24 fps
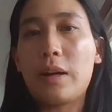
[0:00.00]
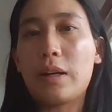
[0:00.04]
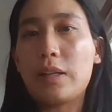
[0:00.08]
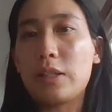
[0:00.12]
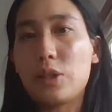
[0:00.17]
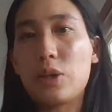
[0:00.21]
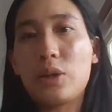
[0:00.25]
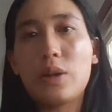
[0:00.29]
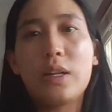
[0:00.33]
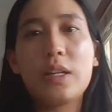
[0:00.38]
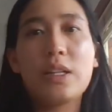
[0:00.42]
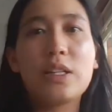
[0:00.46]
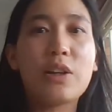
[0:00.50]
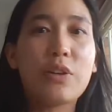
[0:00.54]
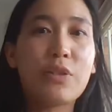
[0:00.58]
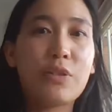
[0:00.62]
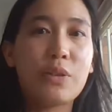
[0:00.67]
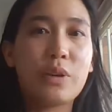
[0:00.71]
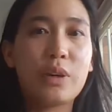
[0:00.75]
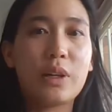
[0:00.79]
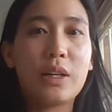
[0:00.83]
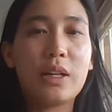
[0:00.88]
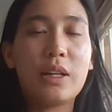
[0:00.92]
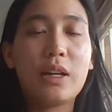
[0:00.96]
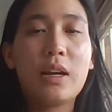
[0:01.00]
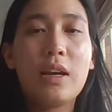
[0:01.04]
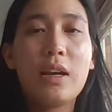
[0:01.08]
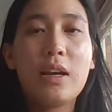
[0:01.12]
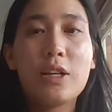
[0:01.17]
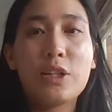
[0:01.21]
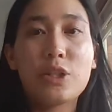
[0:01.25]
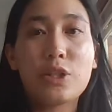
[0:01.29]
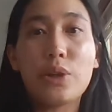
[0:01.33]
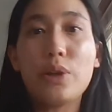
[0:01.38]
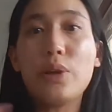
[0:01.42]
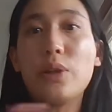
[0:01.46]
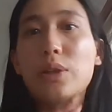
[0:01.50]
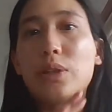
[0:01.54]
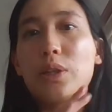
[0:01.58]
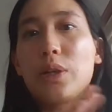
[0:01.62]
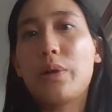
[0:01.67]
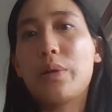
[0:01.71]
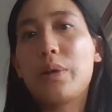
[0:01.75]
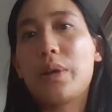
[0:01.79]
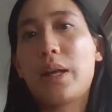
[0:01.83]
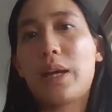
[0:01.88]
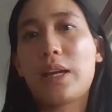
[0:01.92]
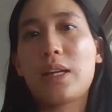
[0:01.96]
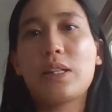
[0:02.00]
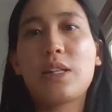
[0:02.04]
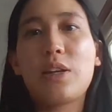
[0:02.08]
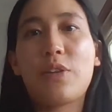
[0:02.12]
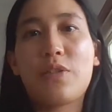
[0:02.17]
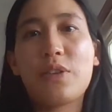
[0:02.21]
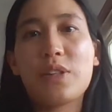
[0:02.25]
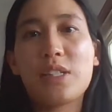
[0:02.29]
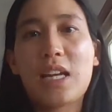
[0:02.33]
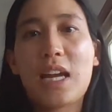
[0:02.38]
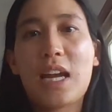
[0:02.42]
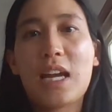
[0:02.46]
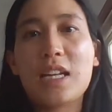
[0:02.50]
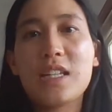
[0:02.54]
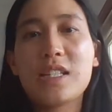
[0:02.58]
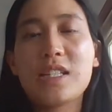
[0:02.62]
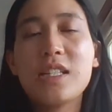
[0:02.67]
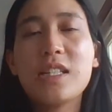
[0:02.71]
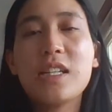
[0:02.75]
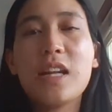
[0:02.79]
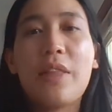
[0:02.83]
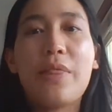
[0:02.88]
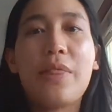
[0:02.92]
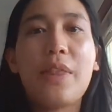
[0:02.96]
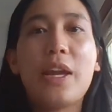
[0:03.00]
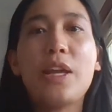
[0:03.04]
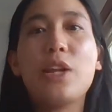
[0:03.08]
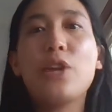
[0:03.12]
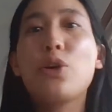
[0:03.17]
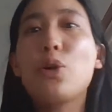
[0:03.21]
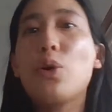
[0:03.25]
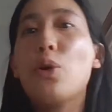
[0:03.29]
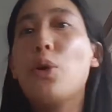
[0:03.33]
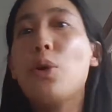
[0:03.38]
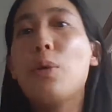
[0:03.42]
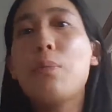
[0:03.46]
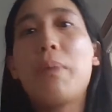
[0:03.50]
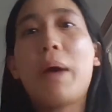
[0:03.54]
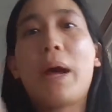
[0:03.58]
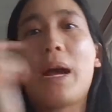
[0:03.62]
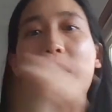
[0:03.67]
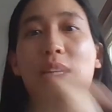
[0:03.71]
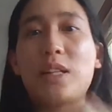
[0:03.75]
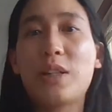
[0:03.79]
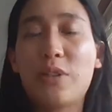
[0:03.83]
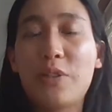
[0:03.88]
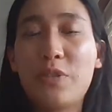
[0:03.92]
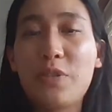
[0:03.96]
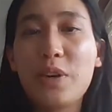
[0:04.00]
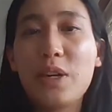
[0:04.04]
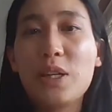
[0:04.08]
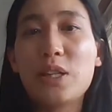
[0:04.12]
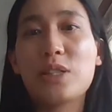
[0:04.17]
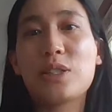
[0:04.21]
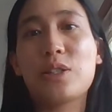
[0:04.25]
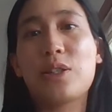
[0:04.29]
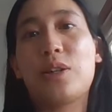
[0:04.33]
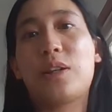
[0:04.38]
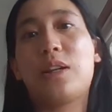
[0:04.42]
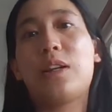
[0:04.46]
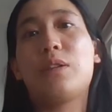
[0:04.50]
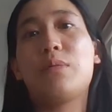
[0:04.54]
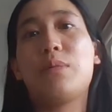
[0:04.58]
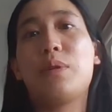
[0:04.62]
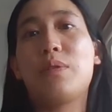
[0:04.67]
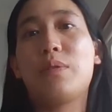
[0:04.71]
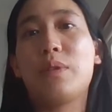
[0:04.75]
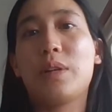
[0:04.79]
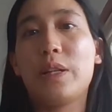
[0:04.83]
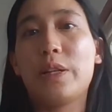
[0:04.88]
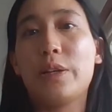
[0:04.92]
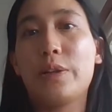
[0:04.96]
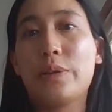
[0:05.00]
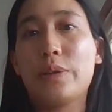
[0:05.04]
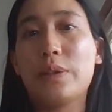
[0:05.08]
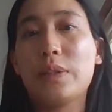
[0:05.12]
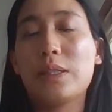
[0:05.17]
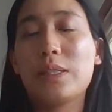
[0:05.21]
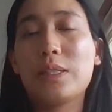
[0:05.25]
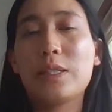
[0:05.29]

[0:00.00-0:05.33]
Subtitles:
totally different jokes, go in like a different tangent, and then you call back to the first joke and it'll be really good.